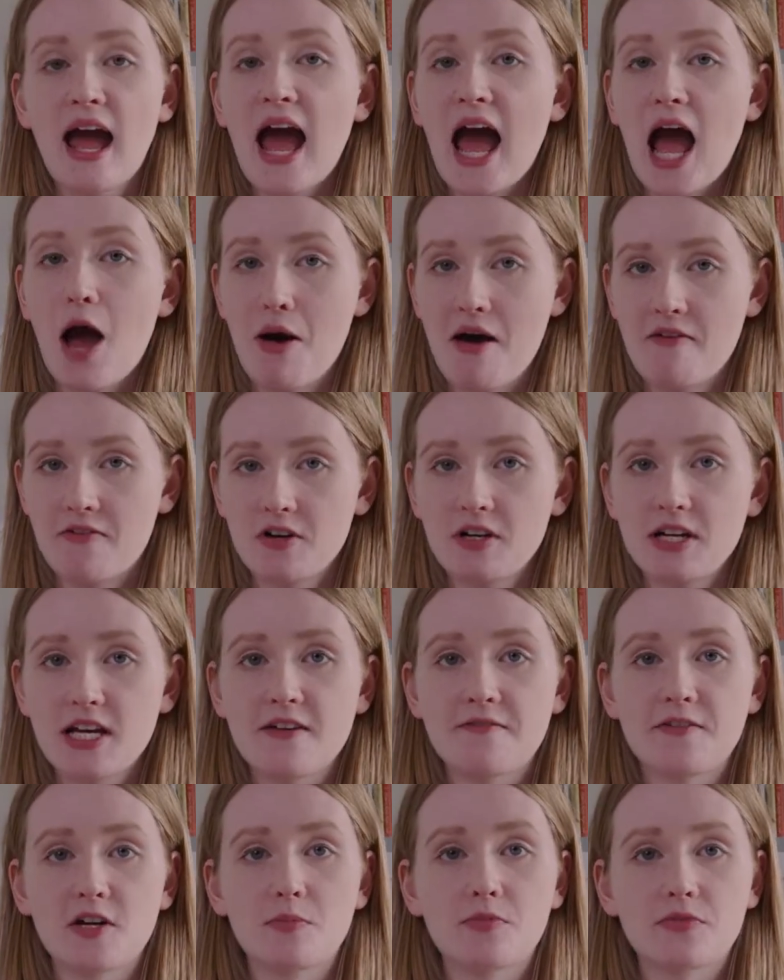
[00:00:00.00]
However,
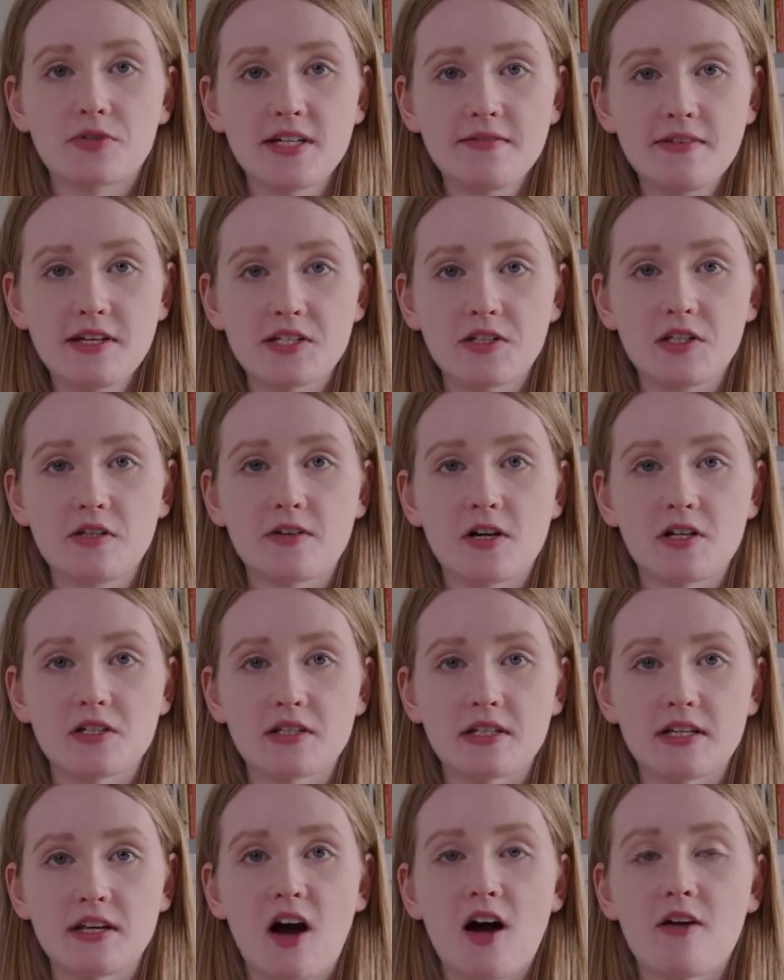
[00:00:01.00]
if your previous
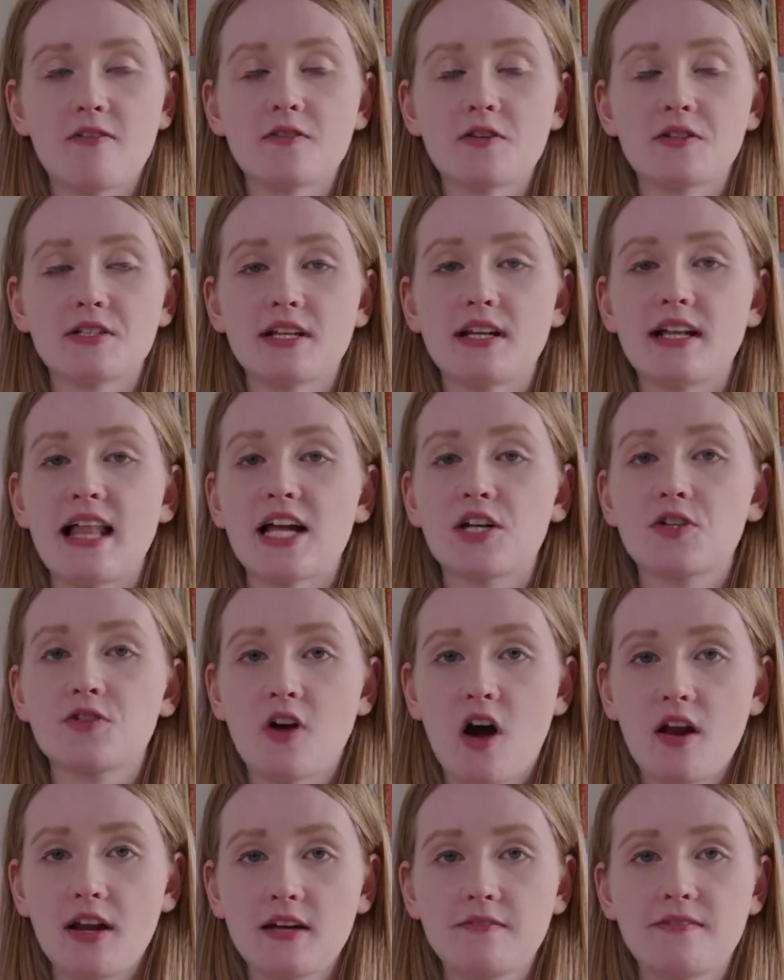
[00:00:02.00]
university offers an
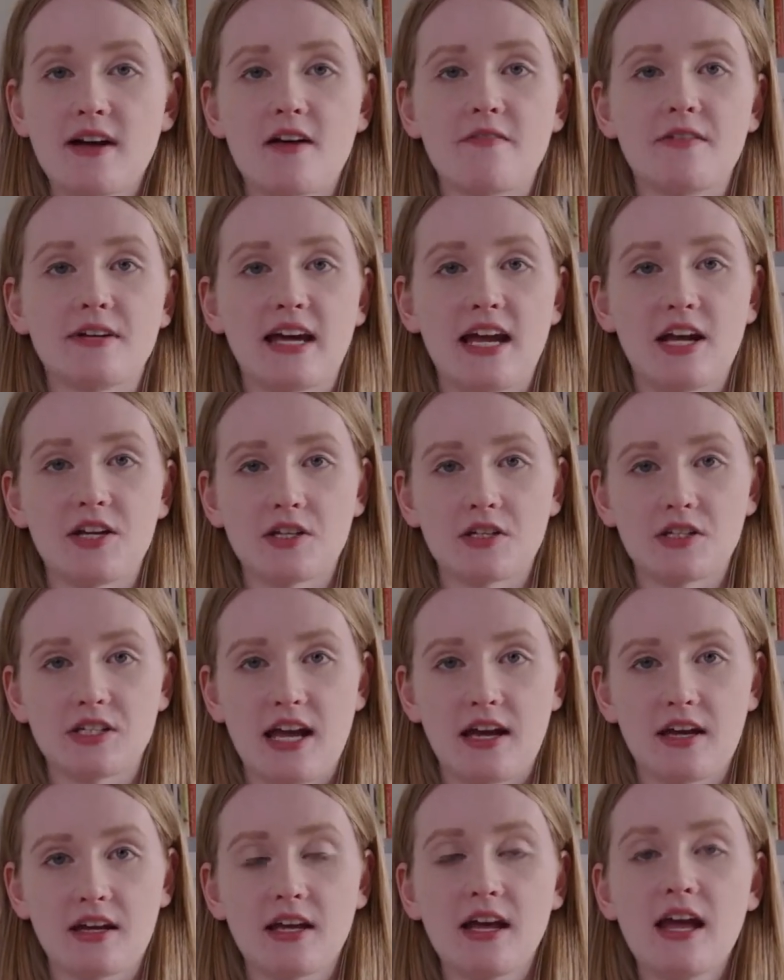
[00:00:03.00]
electronic verification
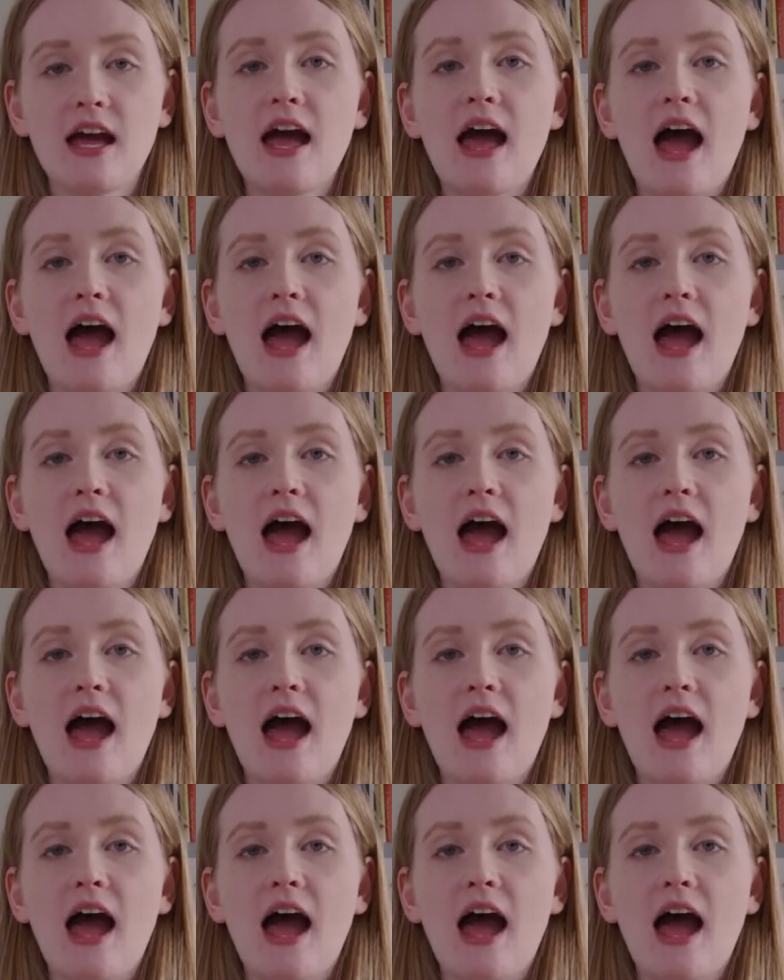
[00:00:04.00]
check